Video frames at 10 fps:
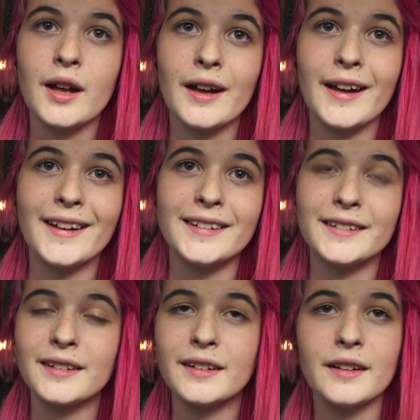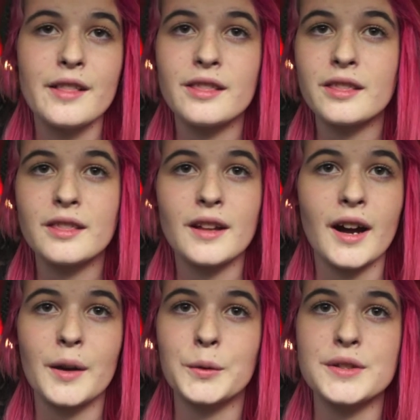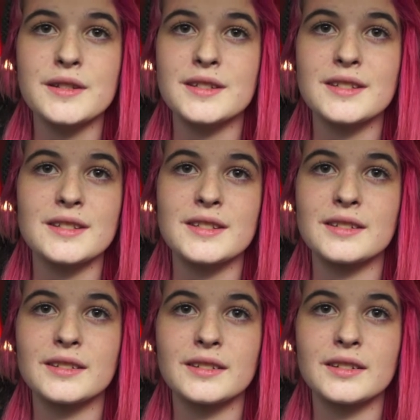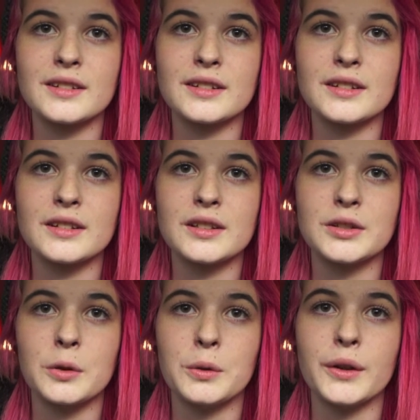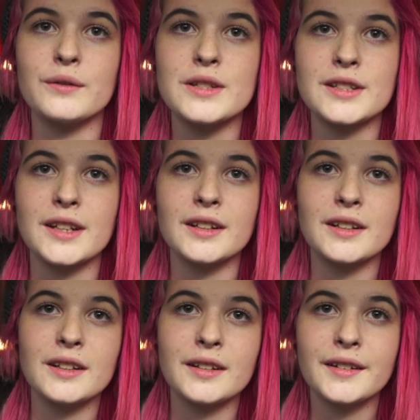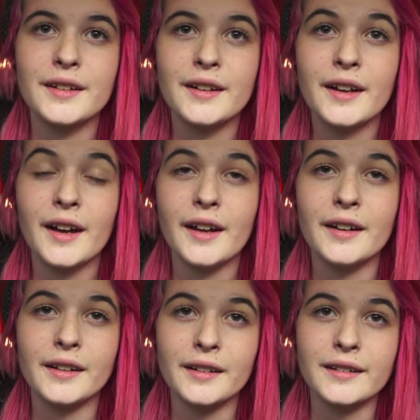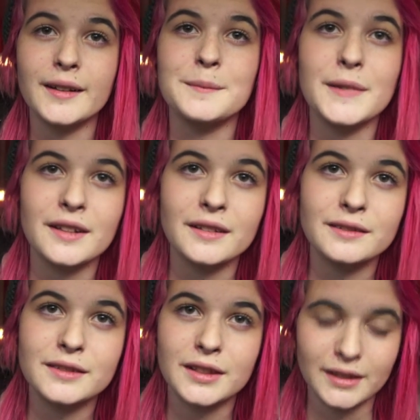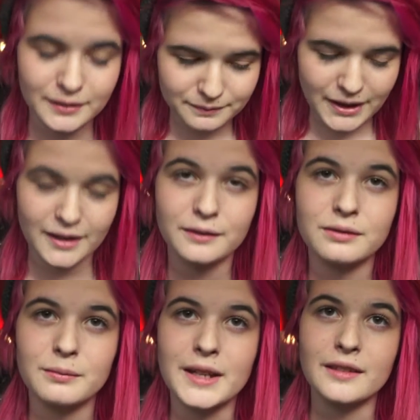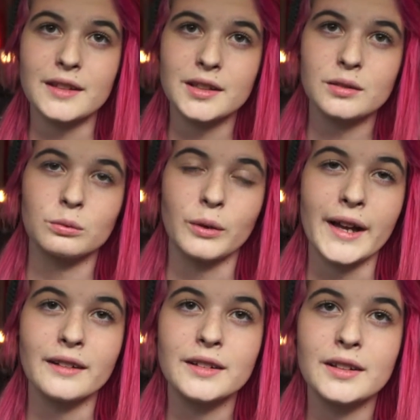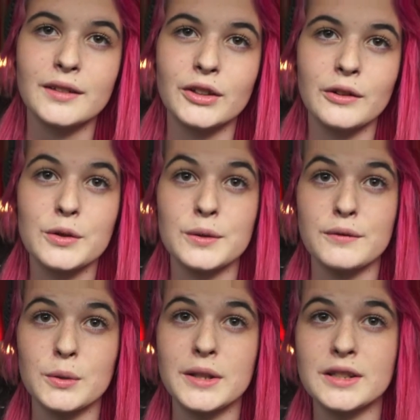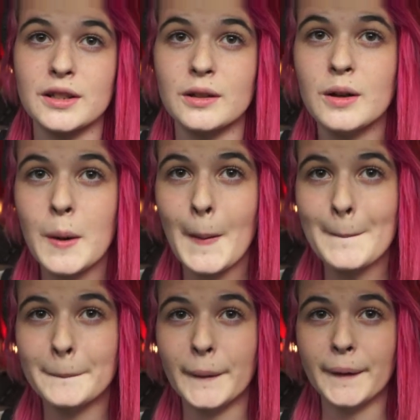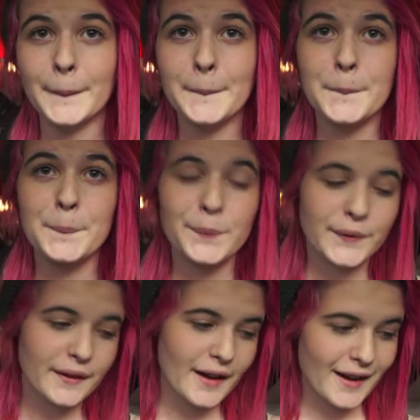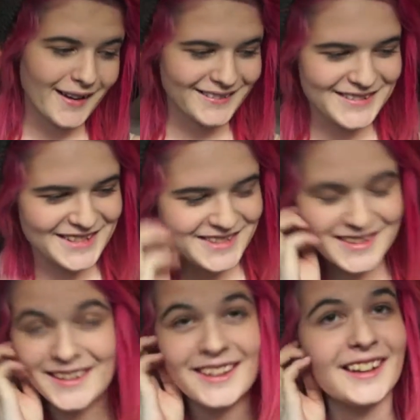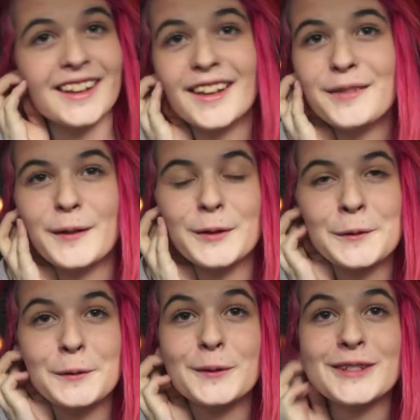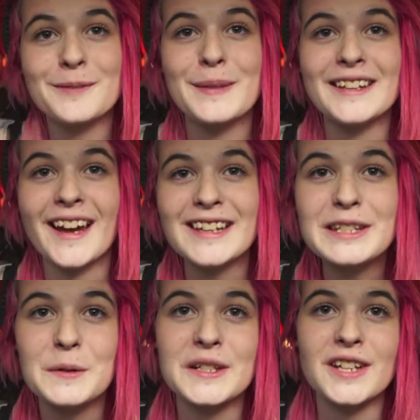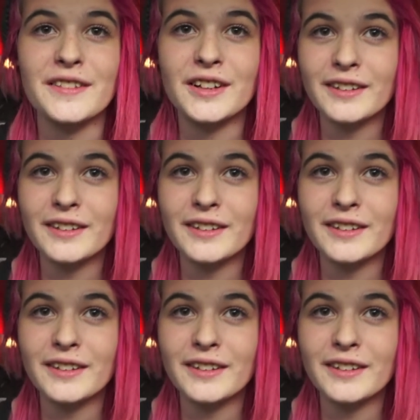And I was just so devastated. And it led me to kind of make this rant, even though this was a few weeks ago. But I was just thinking, if everyone would just be nice to each other,